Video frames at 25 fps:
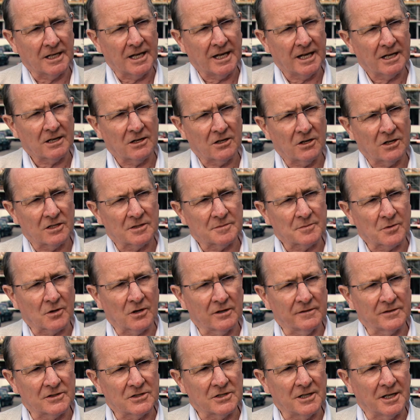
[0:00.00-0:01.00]
to catalyse
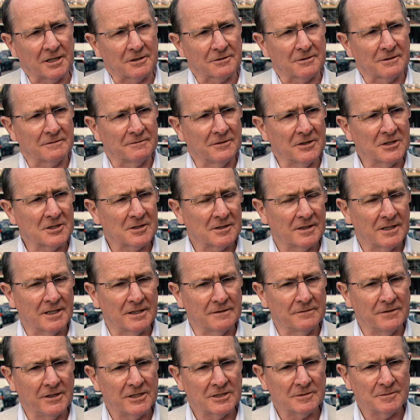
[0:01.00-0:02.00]
private sector
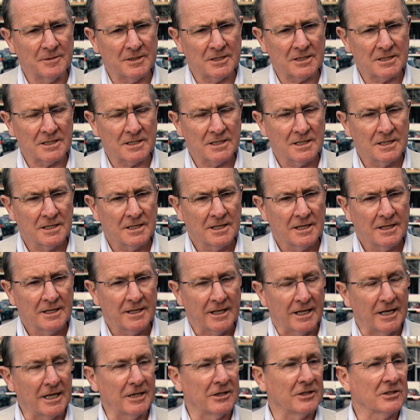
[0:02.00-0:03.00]
investments,
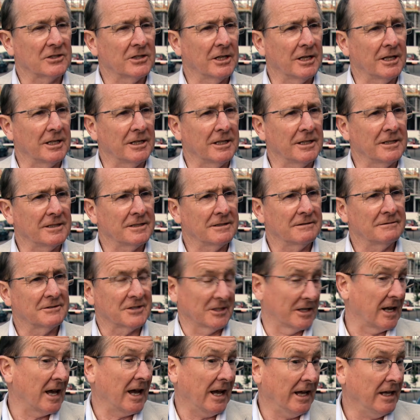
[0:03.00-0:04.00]
and in the city
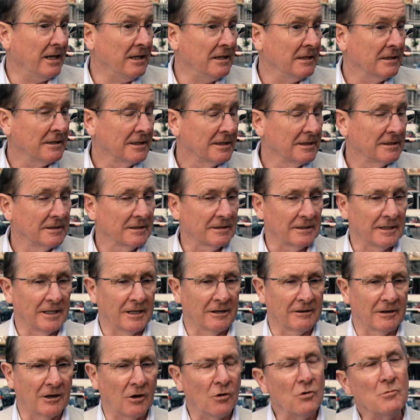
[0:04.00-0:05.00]
today
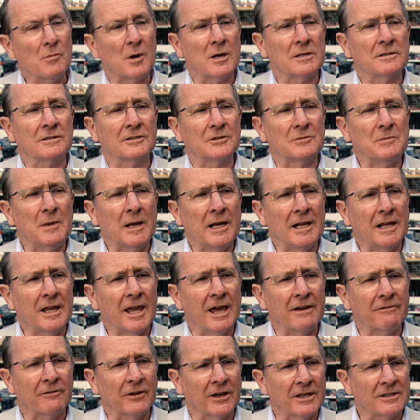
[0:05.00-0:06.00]
there are almost as many
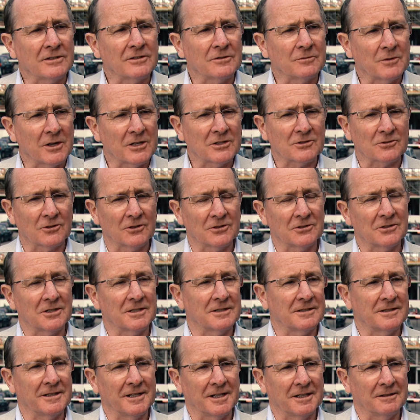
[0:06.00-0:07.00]
cafes and restaurants
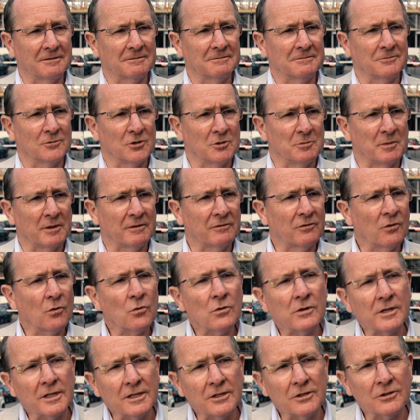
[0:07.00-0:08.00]
as there were
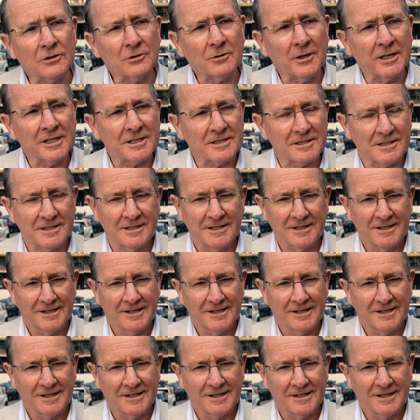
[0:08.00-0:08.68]
before the earthquakes,